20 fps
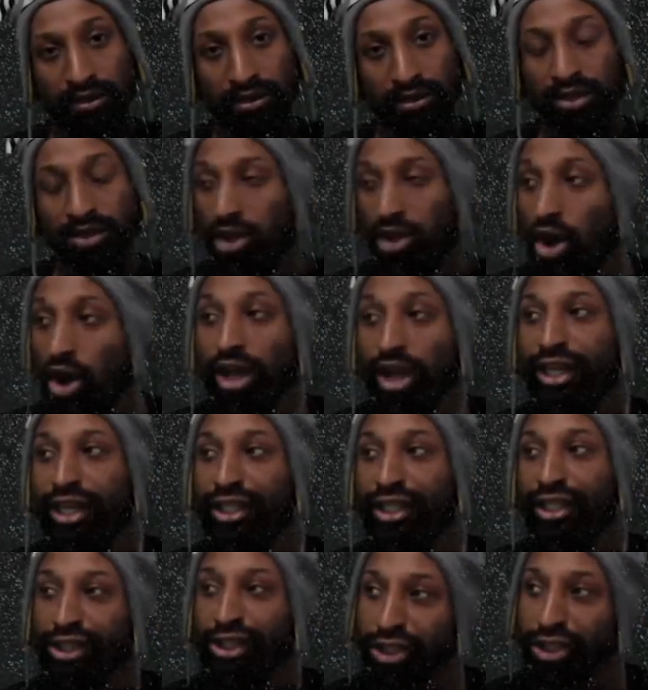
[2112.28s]
Talk
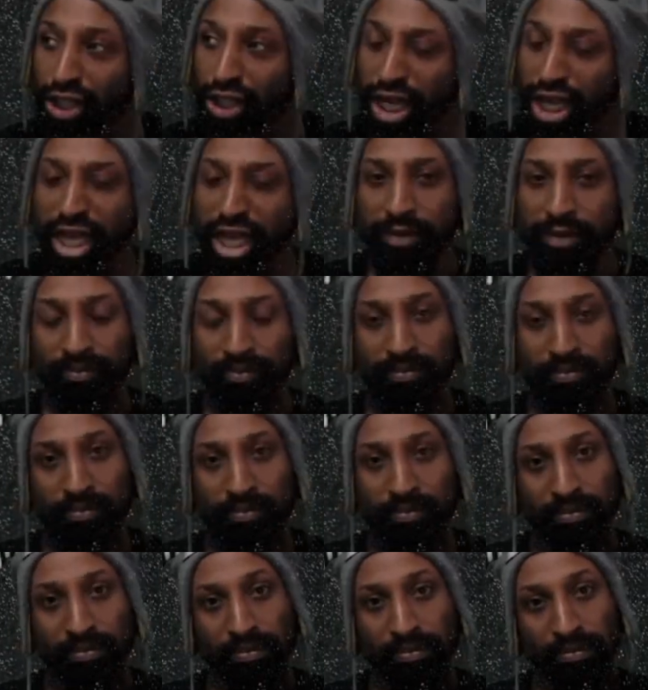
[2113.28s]
is cheap.
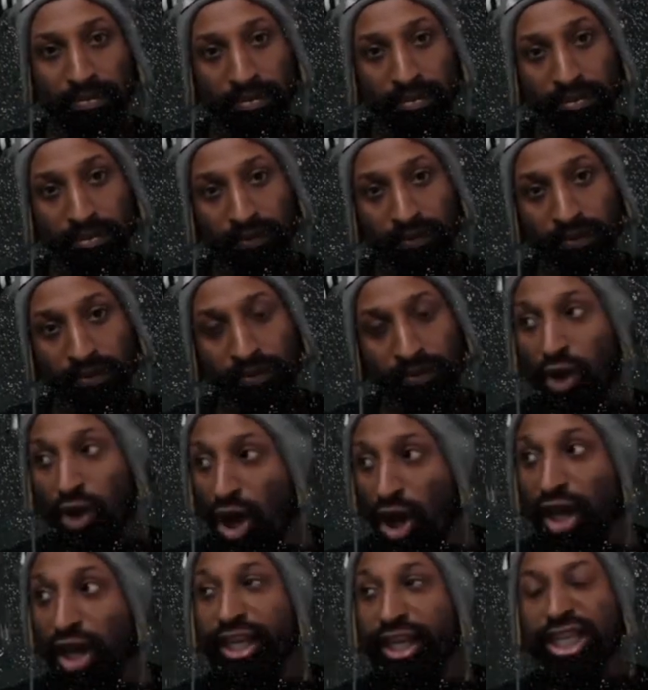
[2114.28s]

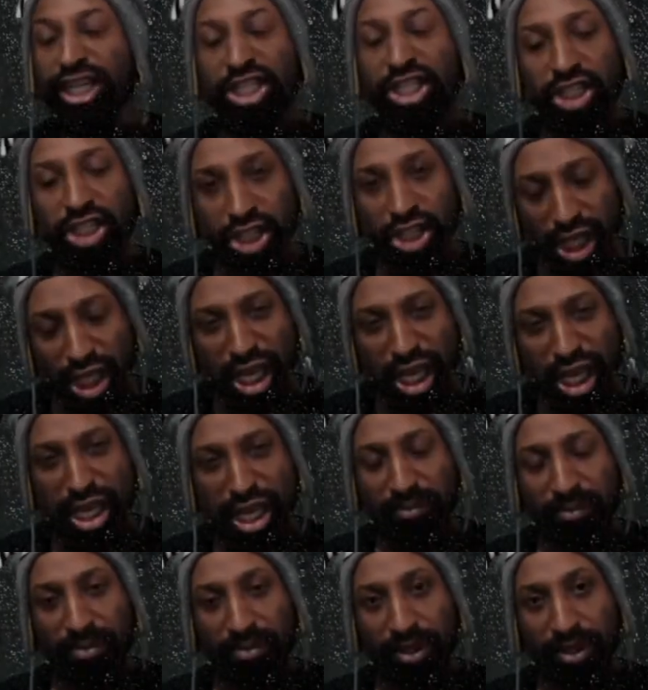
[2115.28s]
Talk is
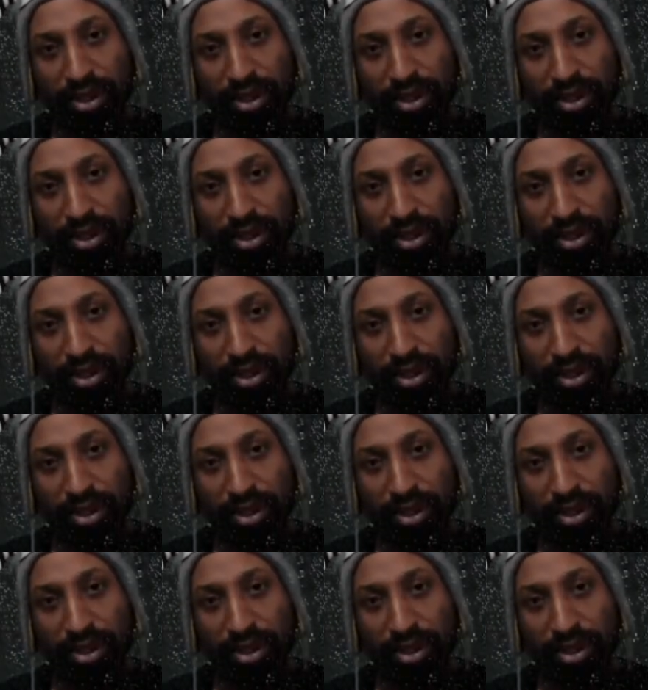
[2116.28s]
cheap.